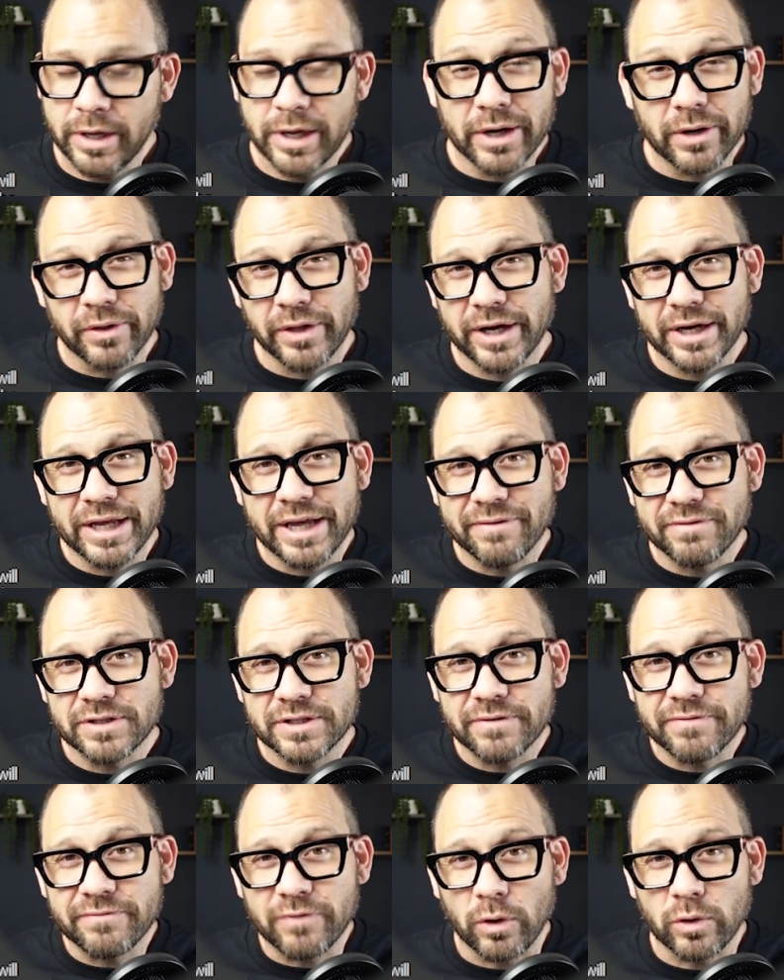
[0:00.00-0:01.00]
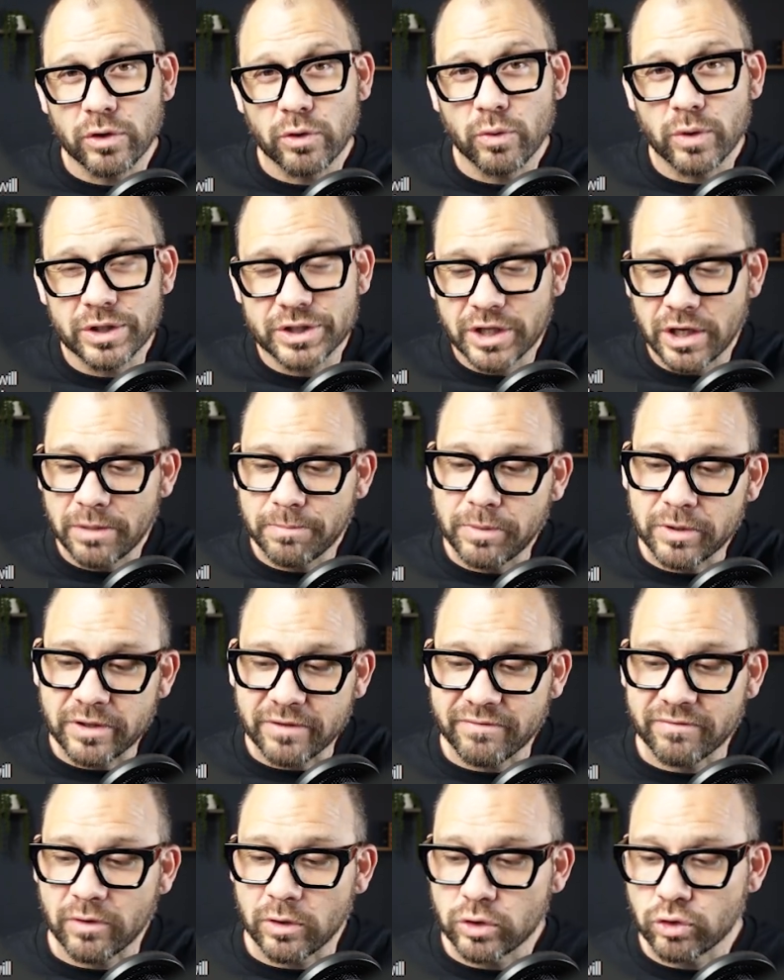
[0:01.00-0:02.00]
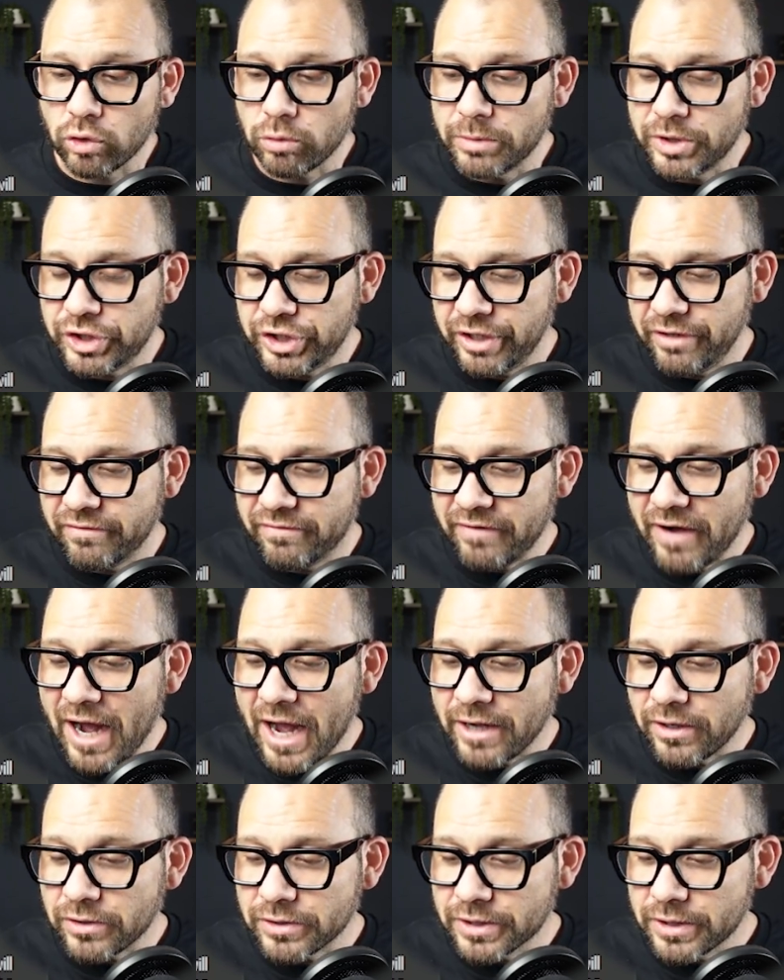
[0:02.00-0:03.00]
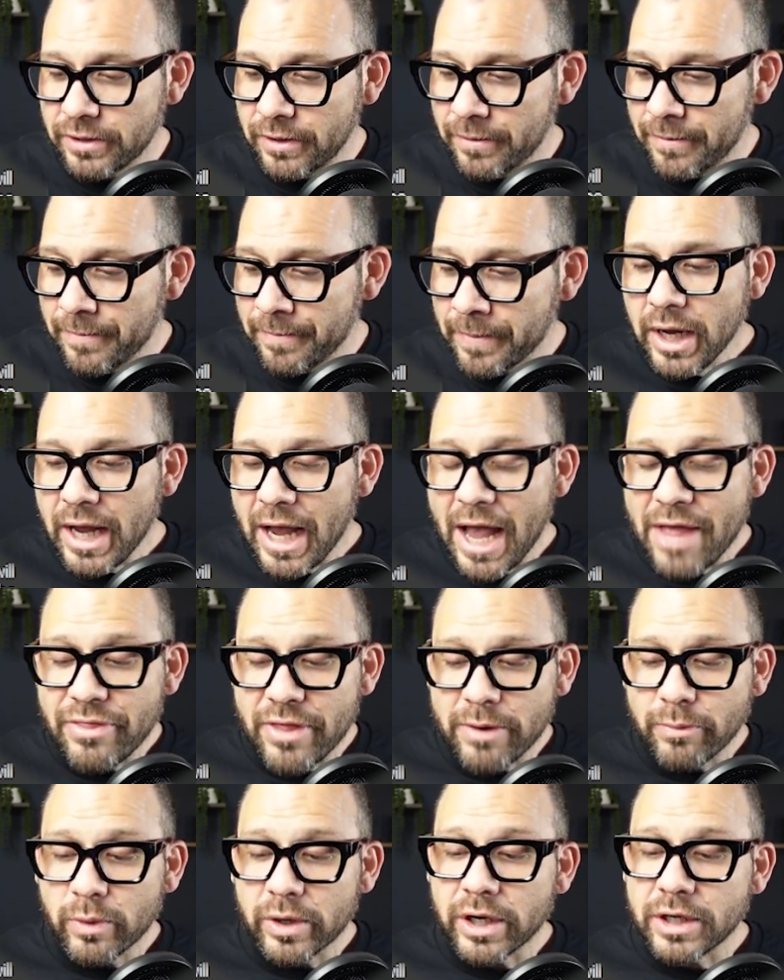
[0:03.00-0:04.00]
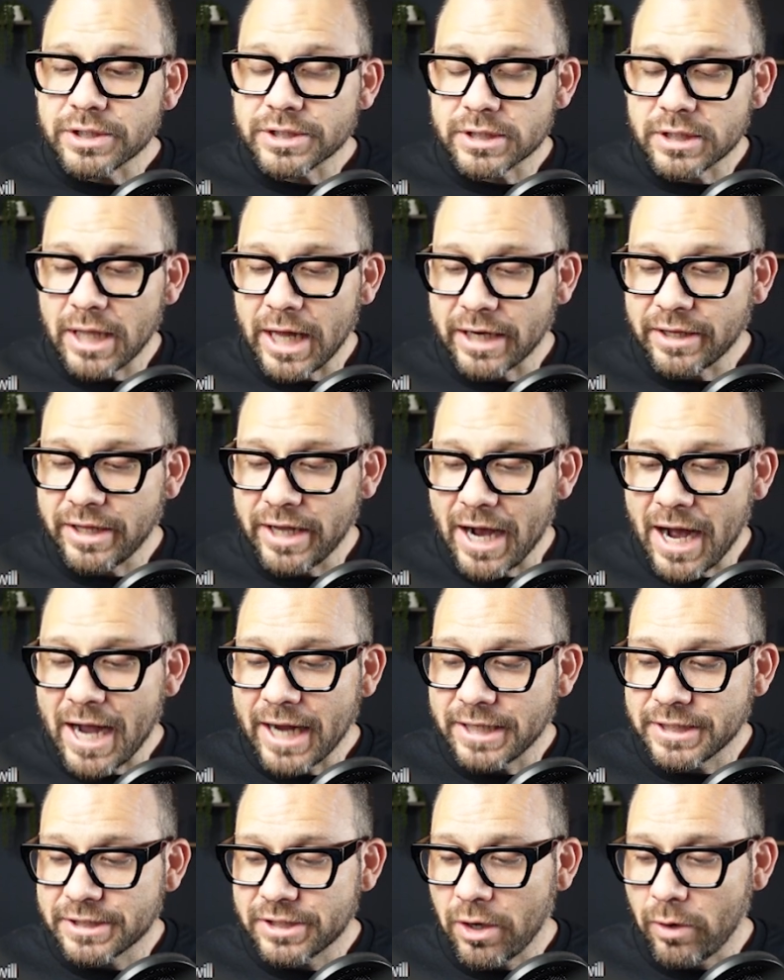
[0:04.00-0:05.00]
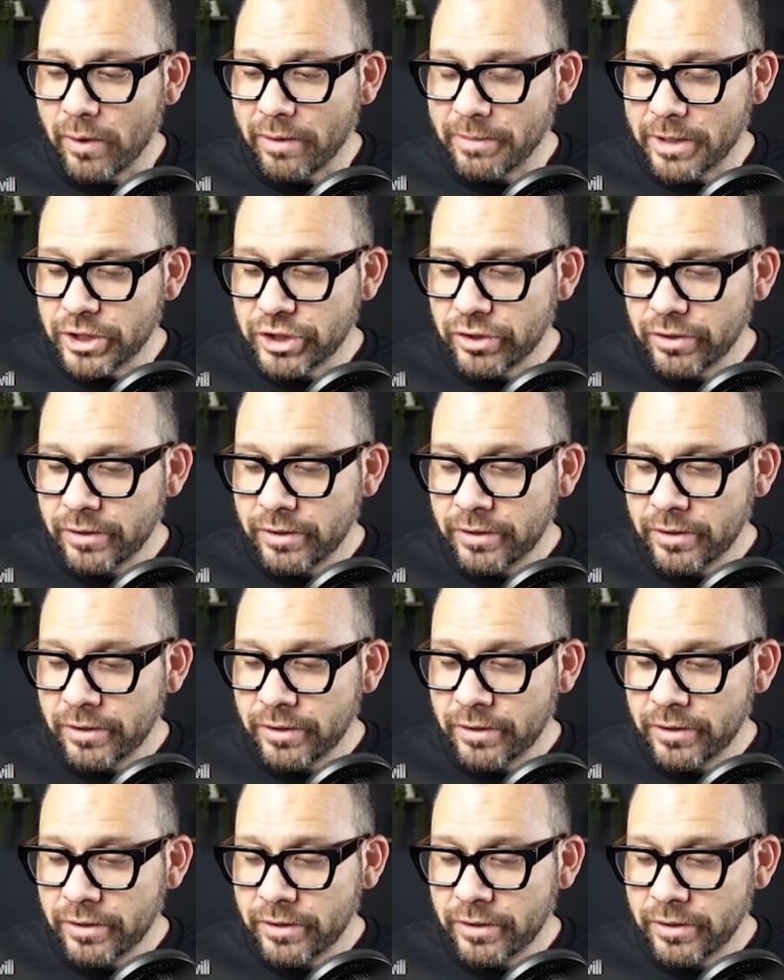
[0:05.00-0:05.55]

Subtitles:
It'll then give us a folder where it's going to put the virtual machine files, and then we're going to select the ISO image.